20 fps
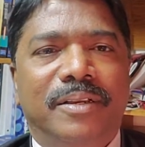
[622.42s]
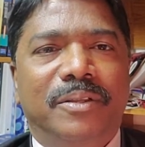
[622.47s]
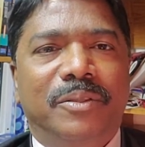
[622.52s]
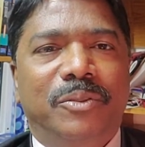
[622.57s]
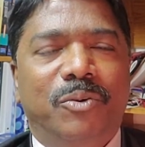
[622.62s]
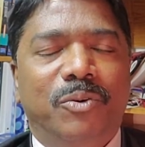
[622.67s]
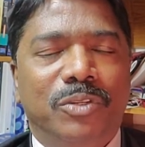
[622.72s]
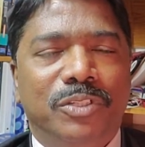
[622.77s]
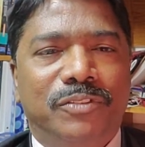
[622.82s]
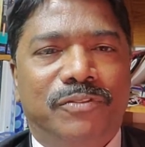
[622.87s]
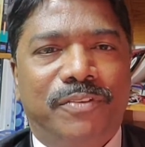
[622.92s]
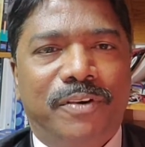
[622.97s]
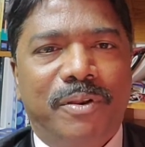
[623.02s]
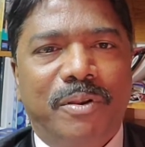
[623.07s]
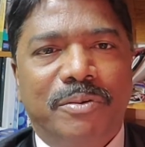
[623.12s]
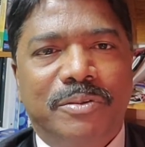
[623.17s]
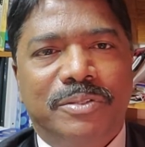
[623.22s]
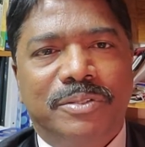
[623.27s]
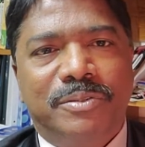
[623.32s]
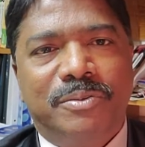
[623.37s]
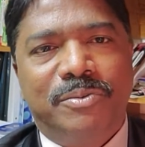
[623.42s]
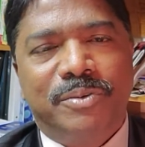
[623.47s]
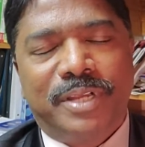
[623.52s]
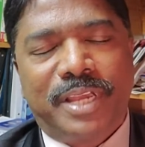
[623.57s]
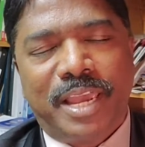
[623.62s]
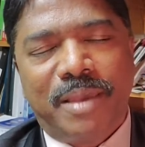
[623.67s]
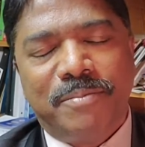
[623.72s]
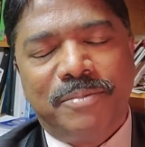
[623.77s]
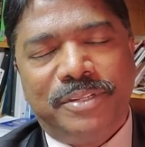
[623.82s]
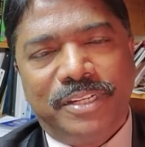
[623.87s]
Those fellows who
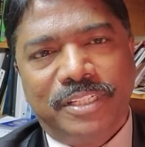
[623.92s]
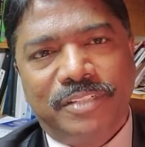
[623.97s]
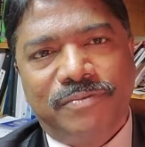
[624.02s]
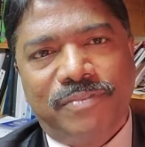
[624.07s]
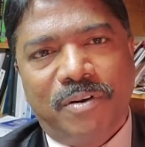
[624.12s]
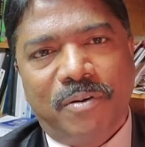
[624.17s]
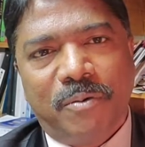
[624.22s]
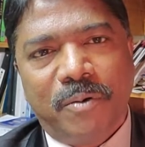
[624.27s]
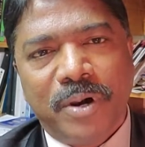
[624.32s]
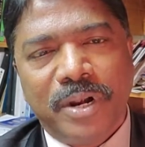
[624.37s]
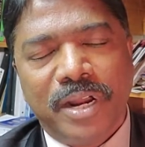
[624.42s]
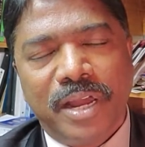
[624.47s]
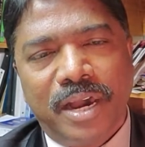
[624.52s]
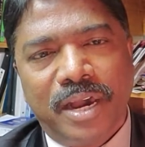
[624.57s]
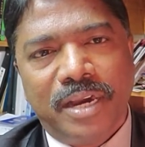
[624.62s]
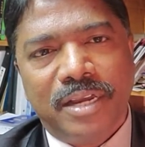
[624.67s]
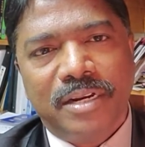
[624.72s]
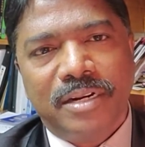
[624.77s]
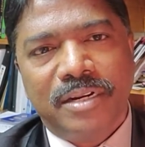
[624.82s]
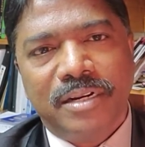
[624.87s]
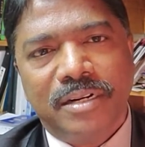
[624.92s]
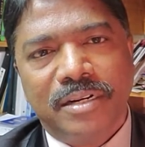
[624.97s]
came just for 1 hour,